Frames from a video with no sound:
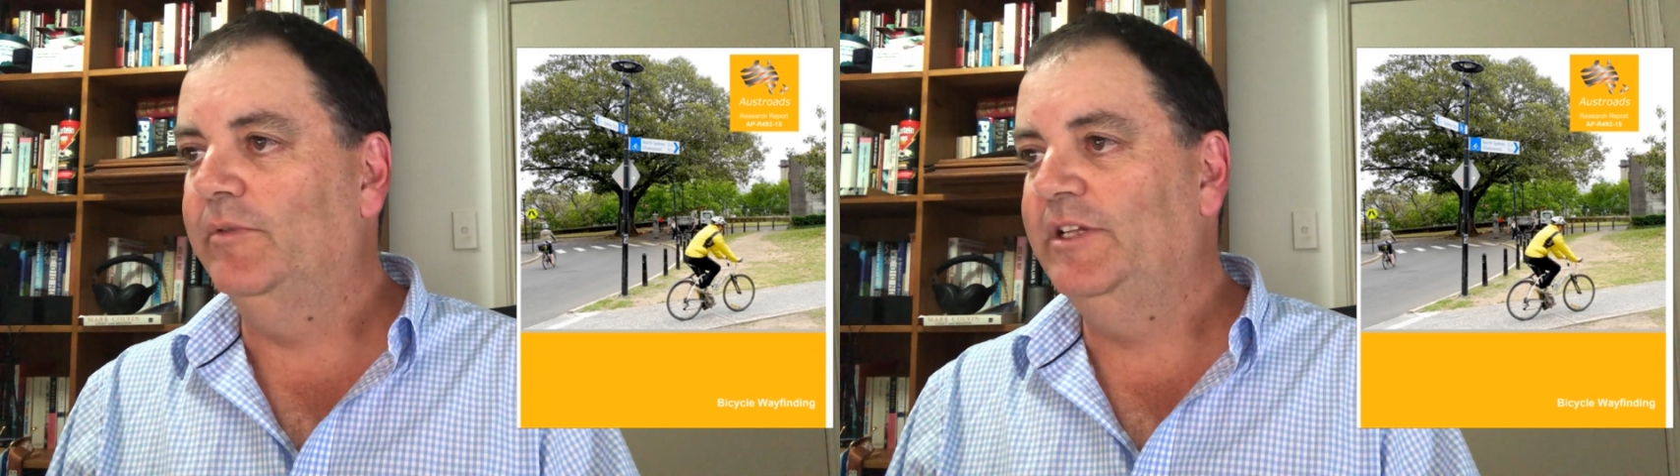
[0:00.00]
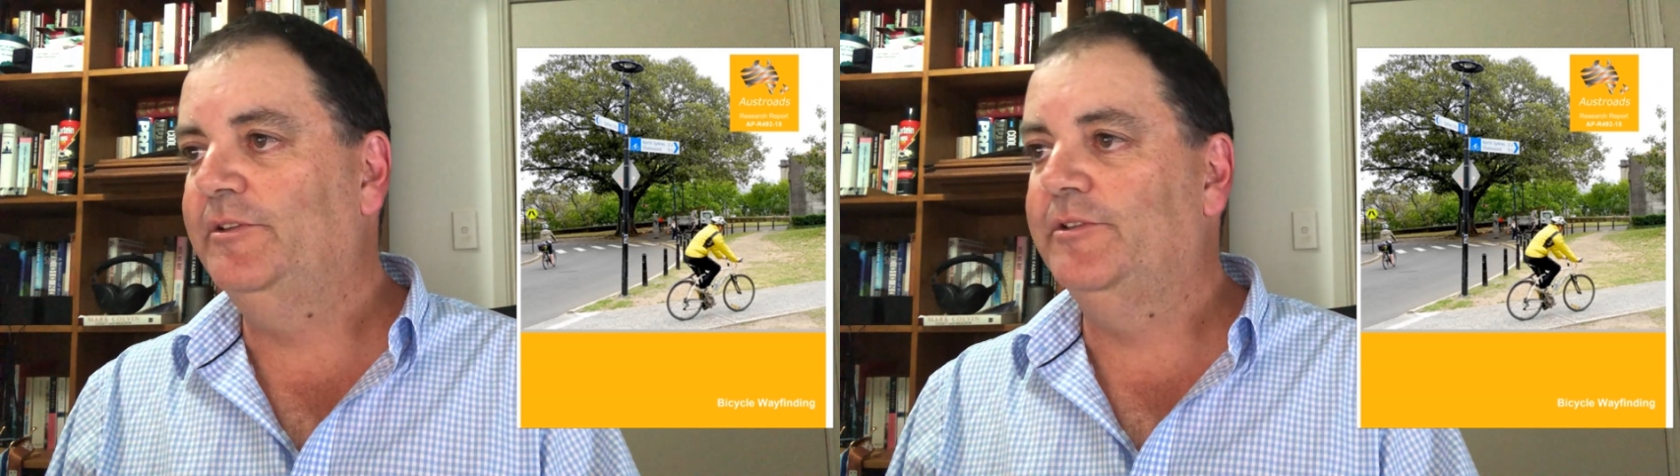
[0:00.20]

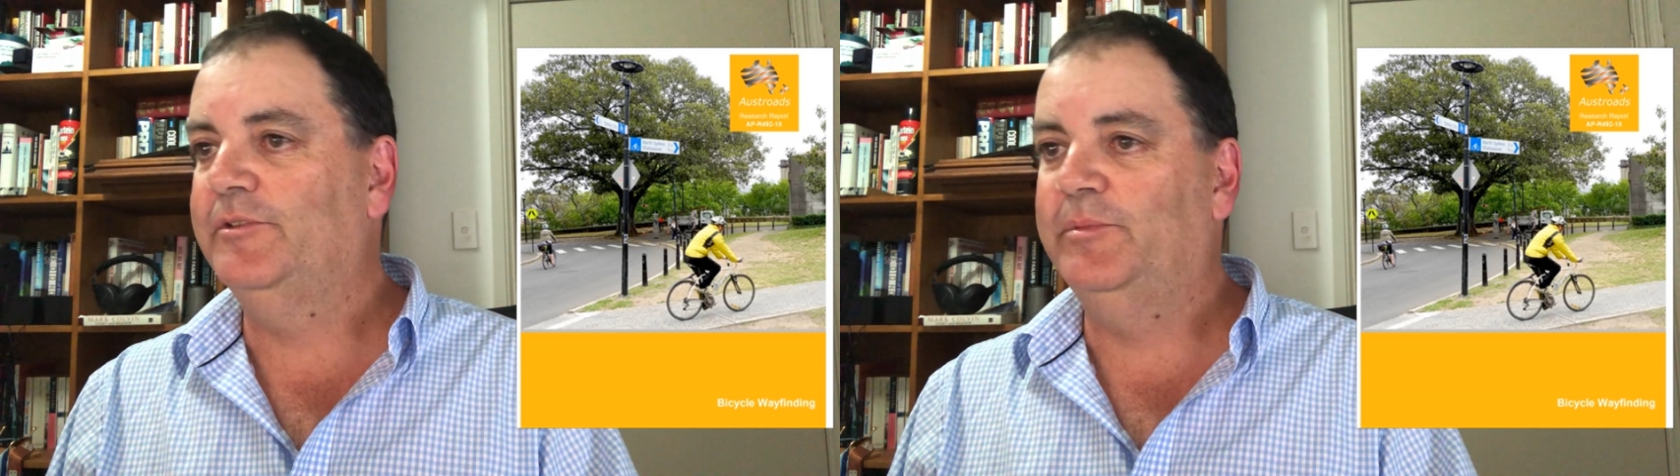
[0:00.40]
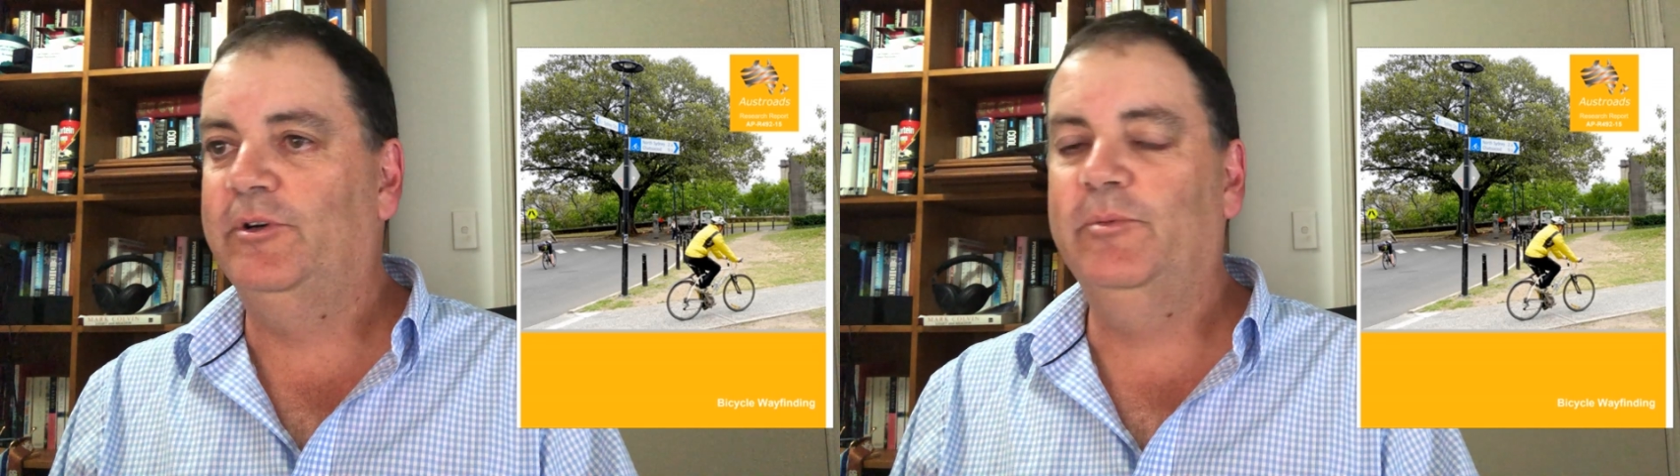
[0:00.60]
research
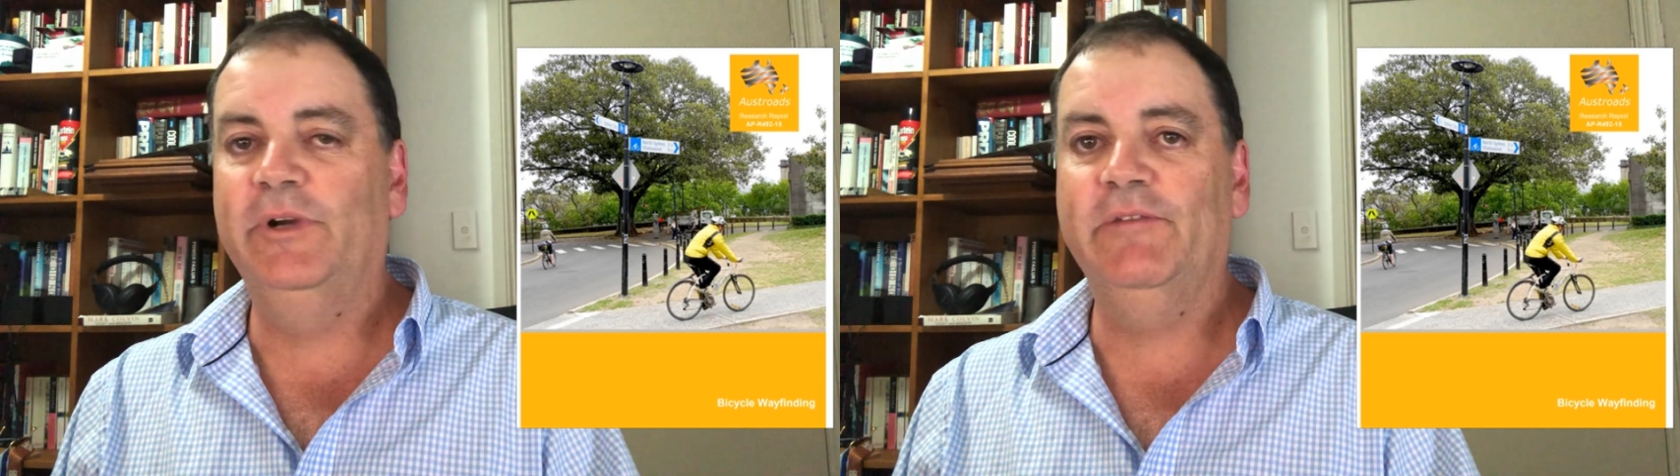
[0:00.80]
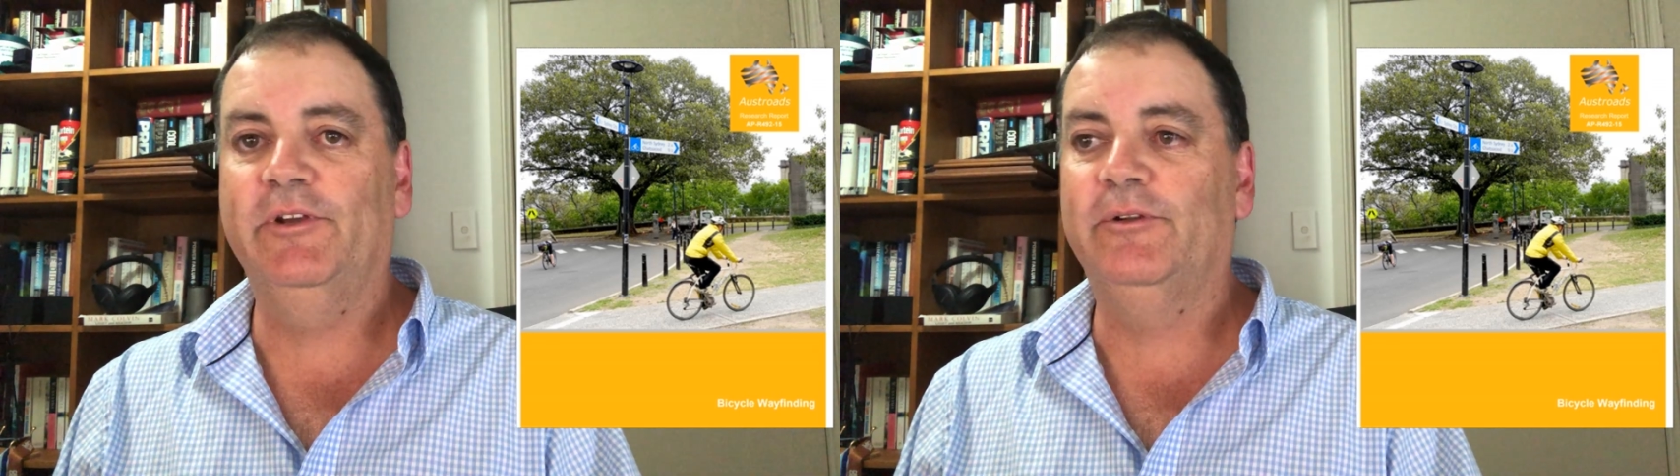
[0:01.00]
report,
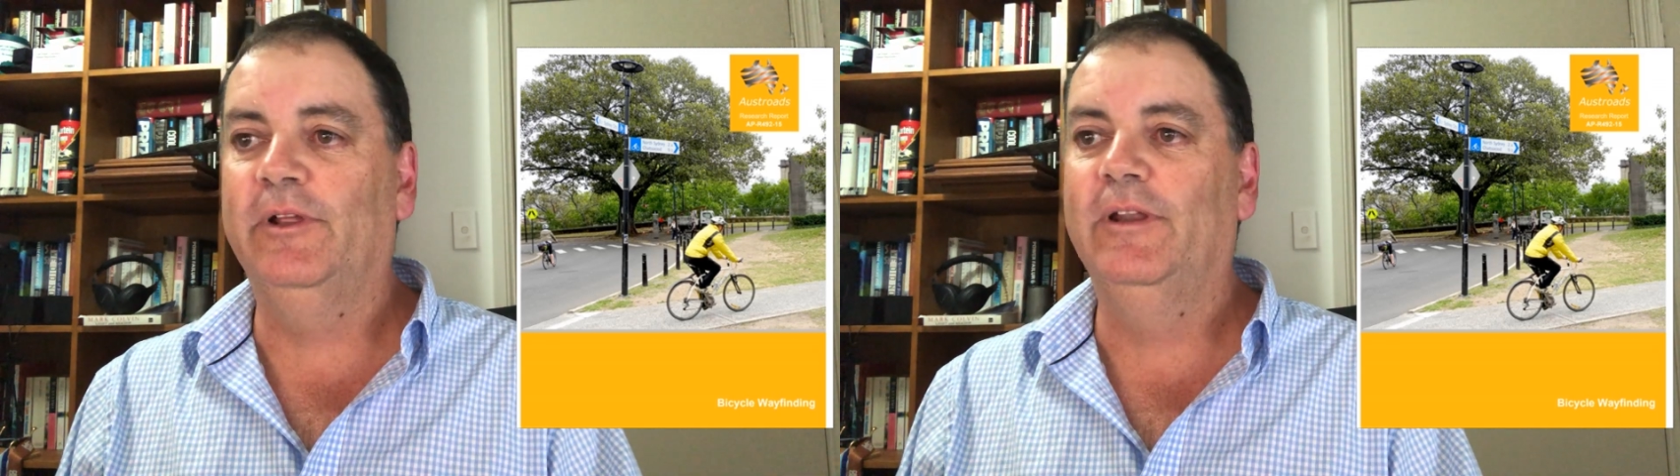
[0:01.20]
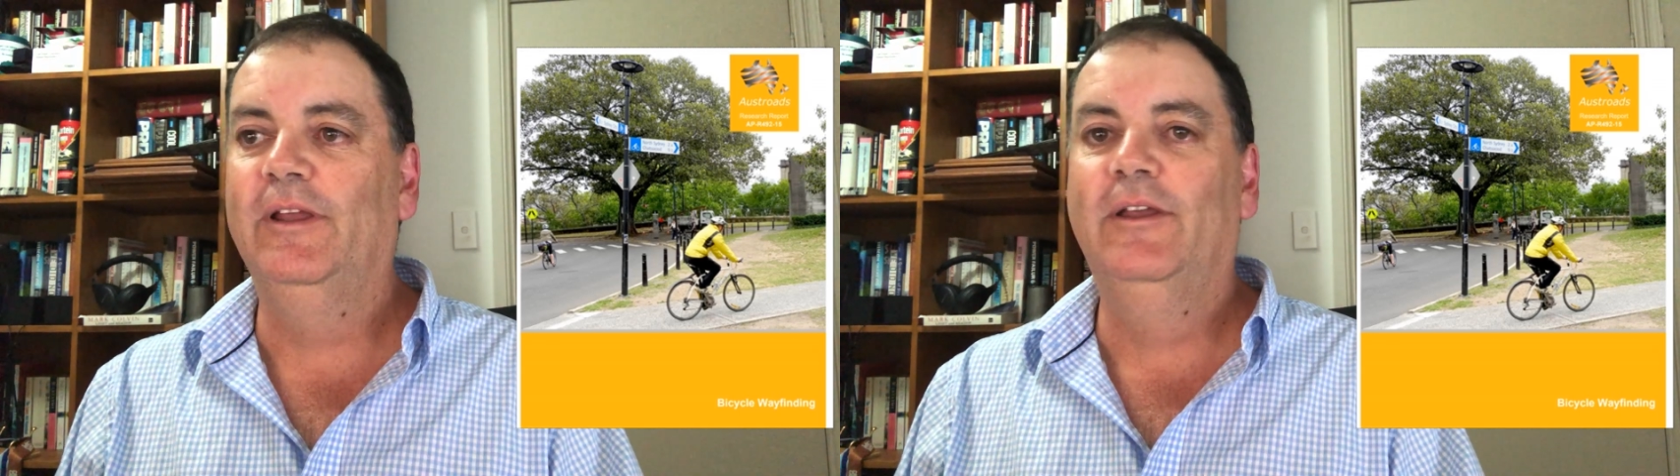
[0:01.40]
whatever you call it,